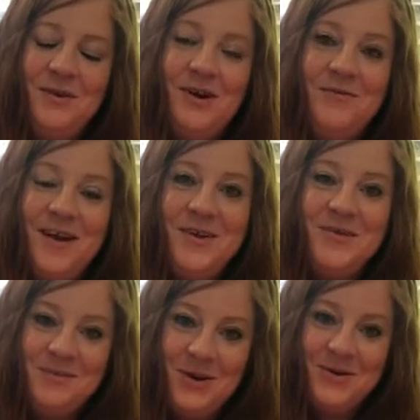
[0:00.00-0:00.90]
for our final
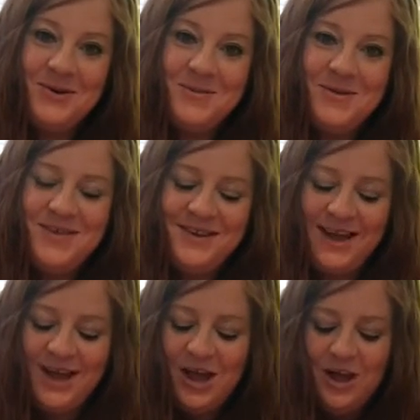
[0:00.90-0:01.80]
small group of the
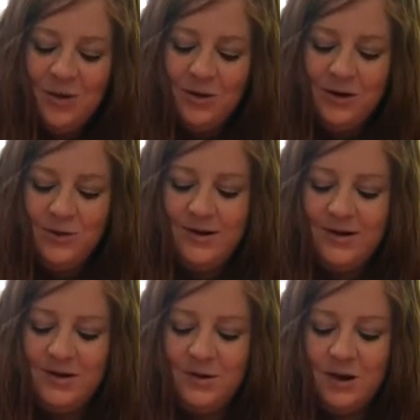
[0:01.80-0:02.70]
day, we're going
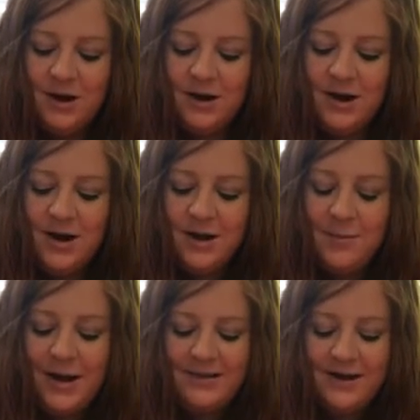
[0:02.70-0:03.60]
to do our
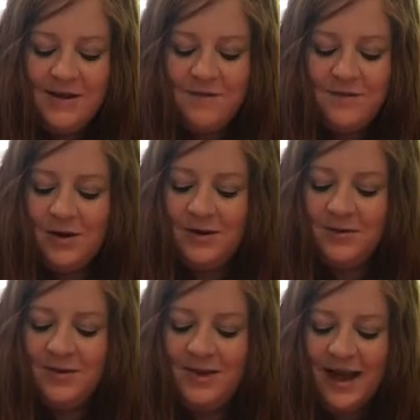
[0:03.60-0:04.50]
capacity,
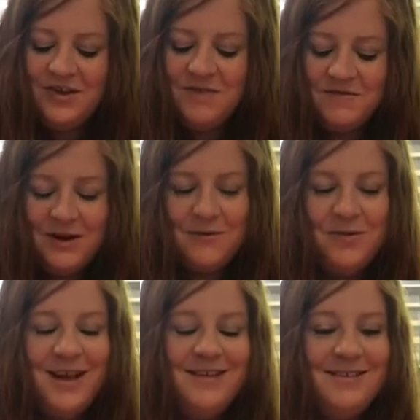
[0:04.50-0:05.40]
our catching
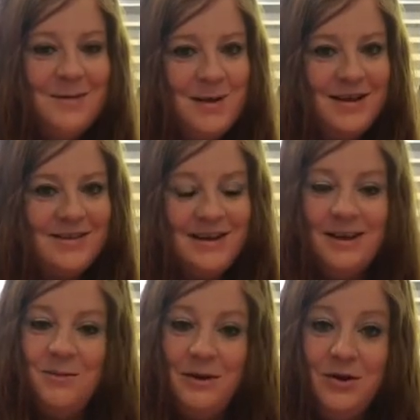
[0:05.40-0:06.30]
fireflies capacity, and
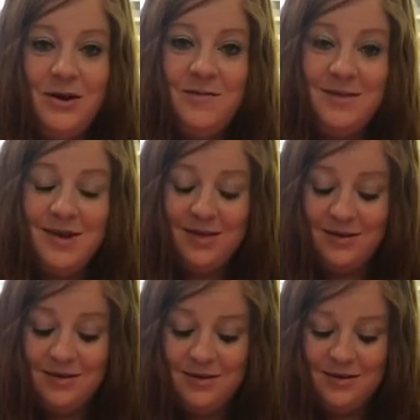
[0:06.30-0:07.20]
it'd be great if Miss Kayla
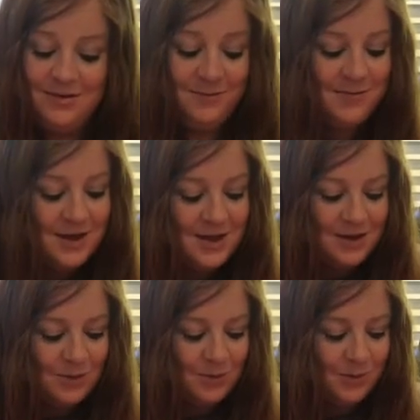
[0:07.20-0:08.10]
could talk.
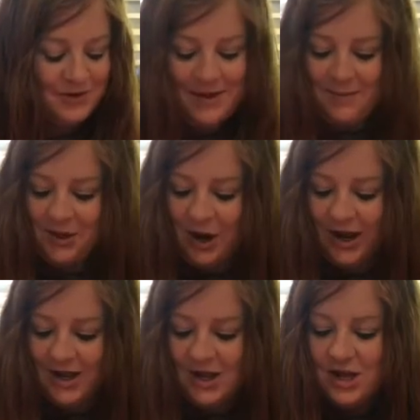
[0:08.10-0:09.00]
We'll work on that. All
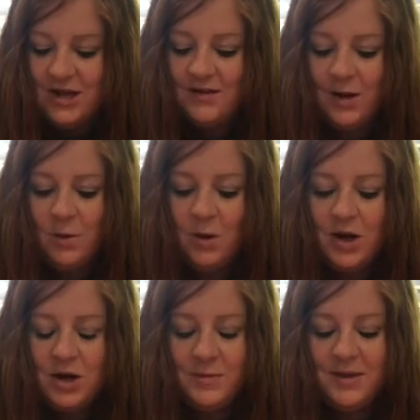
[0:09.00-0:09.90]
right, so I
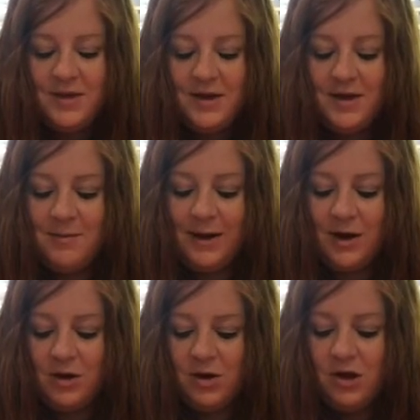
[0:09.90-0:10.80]
want you to be thinking
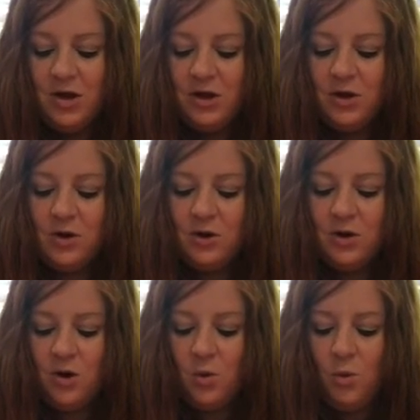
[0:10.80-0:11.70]
about
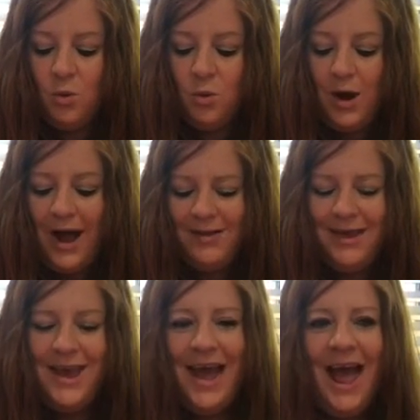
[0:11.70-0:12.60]
your
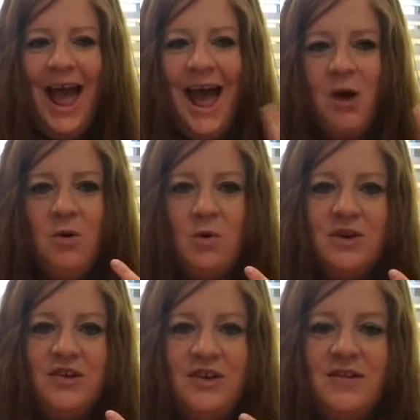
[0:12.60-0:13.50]
like how
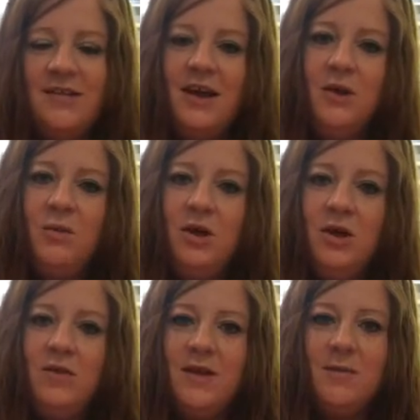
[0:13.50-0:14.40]
questions and I want
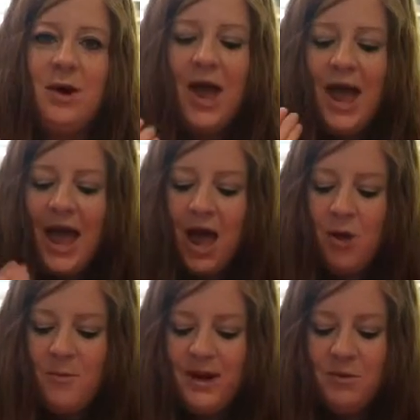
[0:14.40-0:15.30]
you to think about
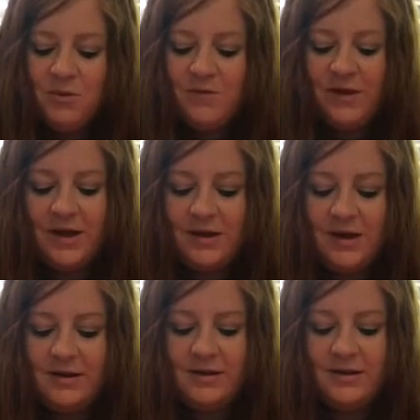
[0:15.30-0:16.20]
how many will fit
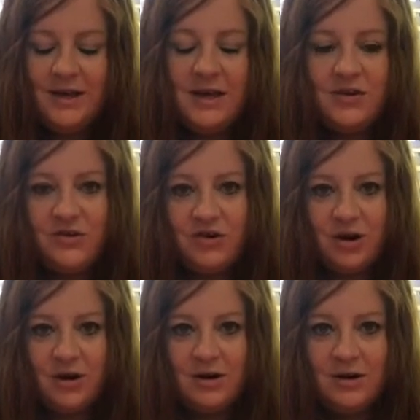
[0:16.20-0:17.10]
into each
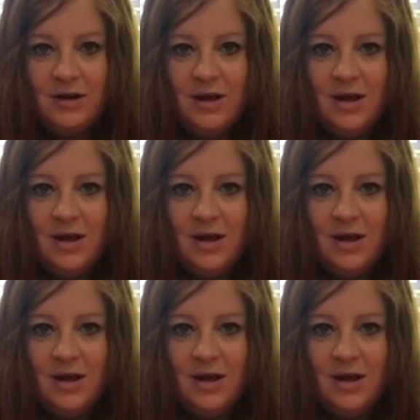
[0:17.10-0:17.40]
jar